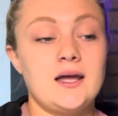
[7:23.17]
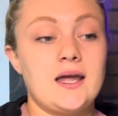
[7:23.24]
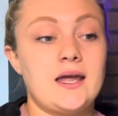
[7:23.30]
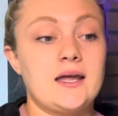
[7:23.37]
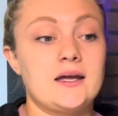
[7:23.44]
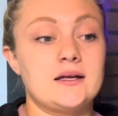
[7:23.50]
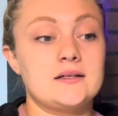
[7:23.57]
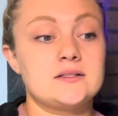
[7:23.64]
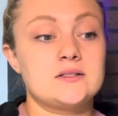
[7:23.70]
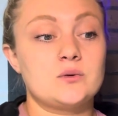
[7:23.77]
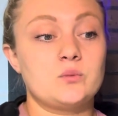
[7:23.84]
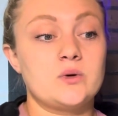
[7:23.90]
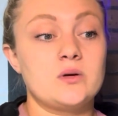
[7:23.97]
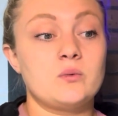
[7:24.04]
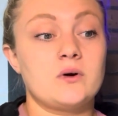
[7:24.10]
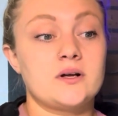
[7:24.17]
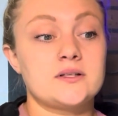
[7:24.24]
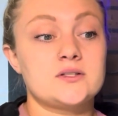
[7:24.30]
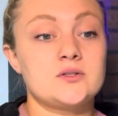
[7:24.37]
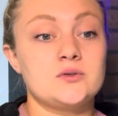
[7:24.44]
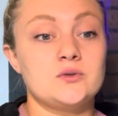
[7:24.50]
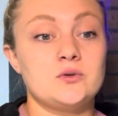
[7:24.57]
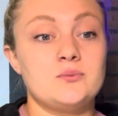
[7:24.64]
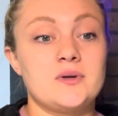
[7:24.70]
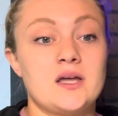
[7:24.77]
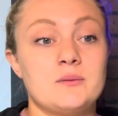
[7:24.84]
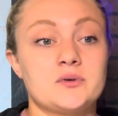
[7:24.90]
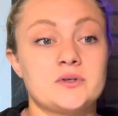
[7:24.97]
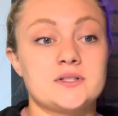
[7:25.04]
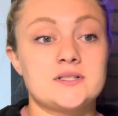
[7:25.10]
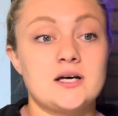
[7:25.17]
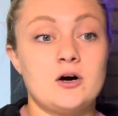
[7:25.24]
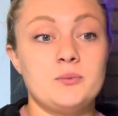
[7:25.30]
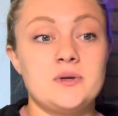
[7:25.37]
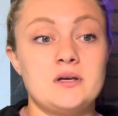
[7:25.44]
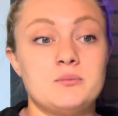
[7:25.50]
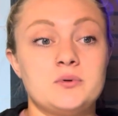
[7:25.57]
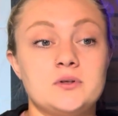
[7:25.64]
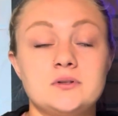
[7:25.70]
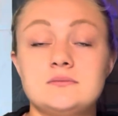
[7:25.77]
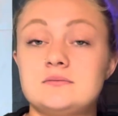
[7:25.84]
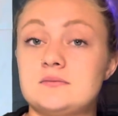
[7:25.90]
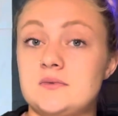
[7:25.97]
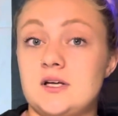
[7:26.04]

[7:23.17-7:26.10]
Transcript: And we want to be able to tell people,